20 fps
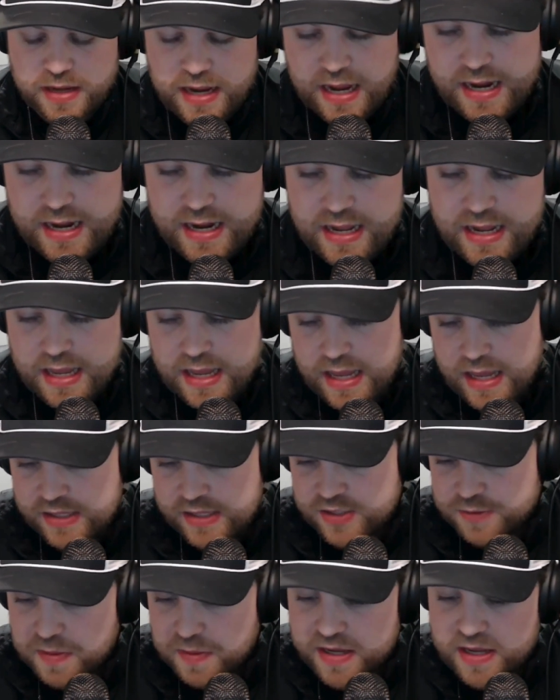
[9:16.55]
And
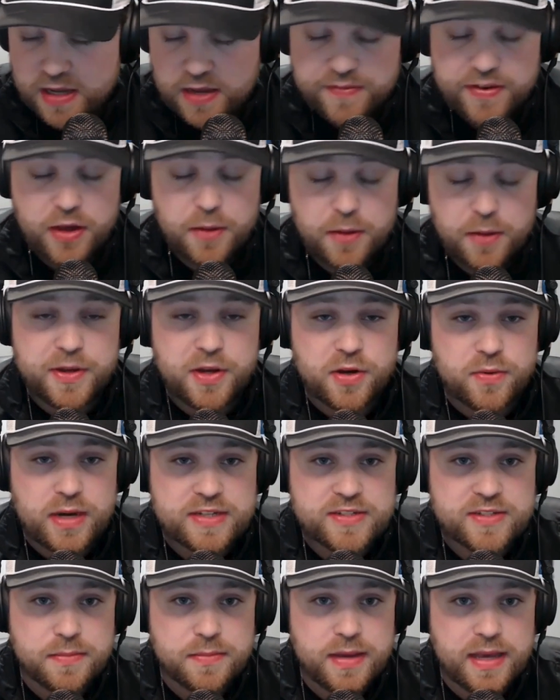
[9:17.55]
speaking of helping your
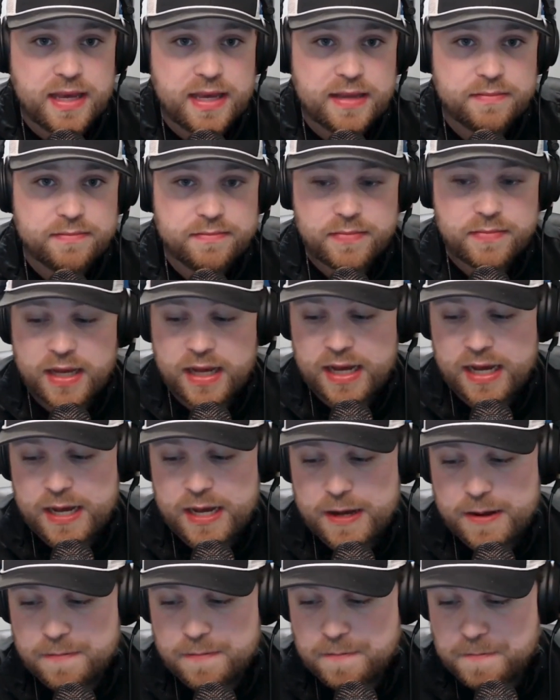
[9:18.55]
resume,
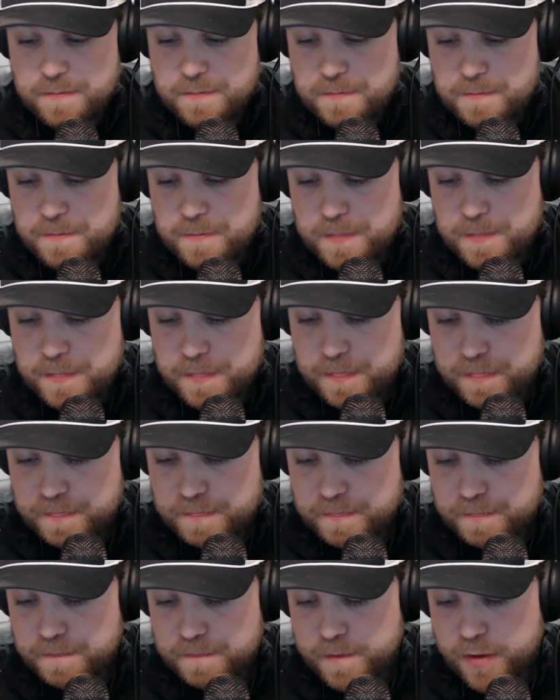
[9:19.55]

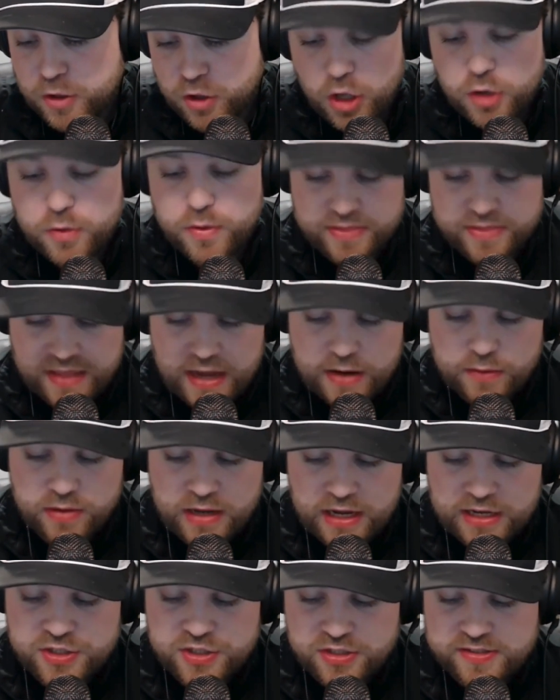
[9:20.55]
along with that,
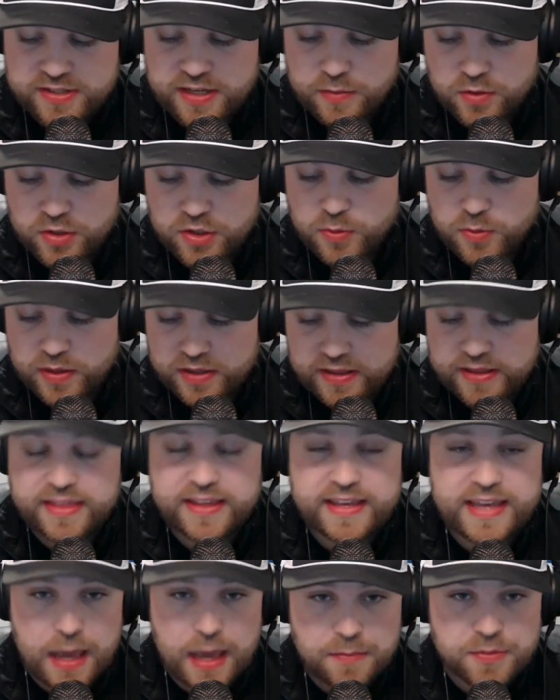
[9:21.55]
I should say really quickly,
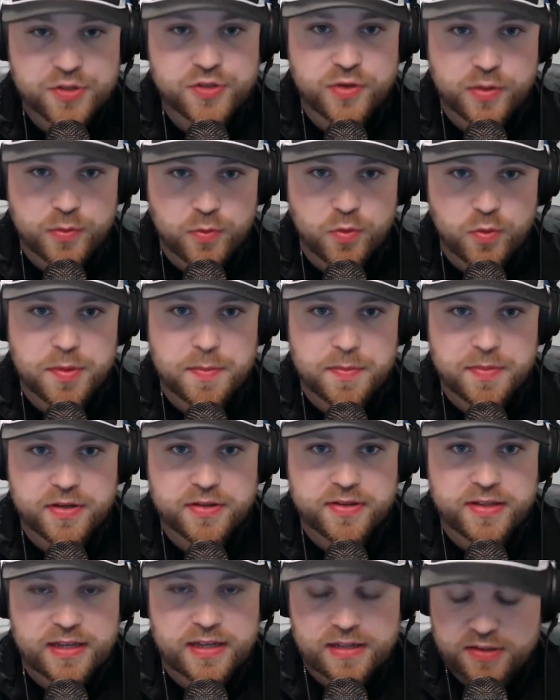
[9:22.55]
the chemistry will be
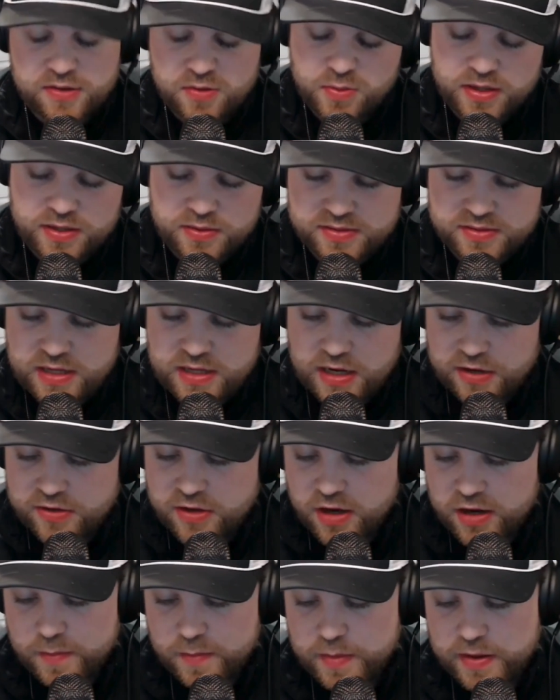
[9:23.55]
building. That's what I was kind of
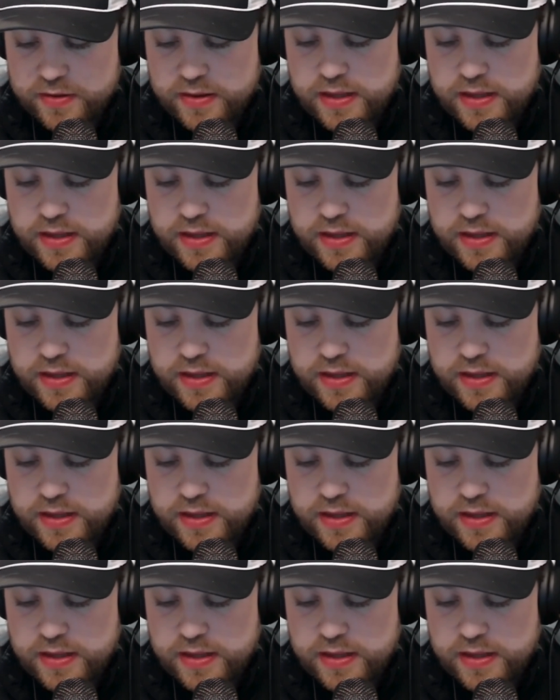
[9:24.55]
talking about.